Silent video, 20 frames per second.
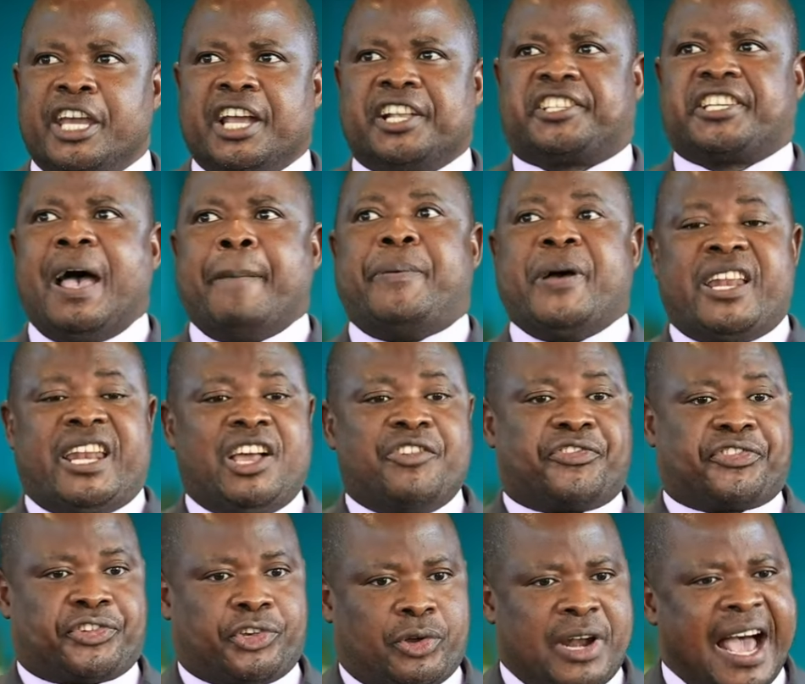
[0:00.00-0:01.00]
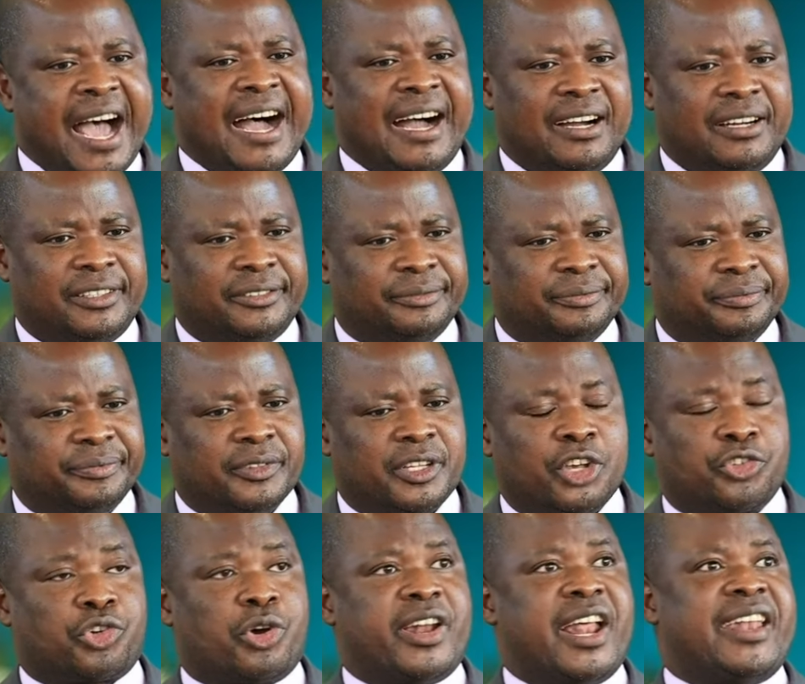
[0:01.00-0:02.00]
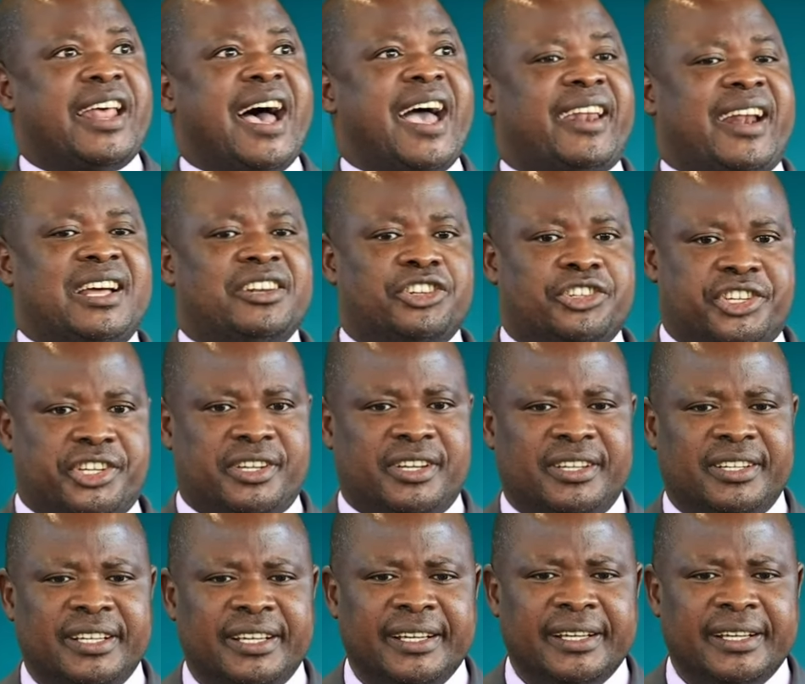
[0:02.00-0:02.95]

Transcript: It's a peninsula, it's on an island,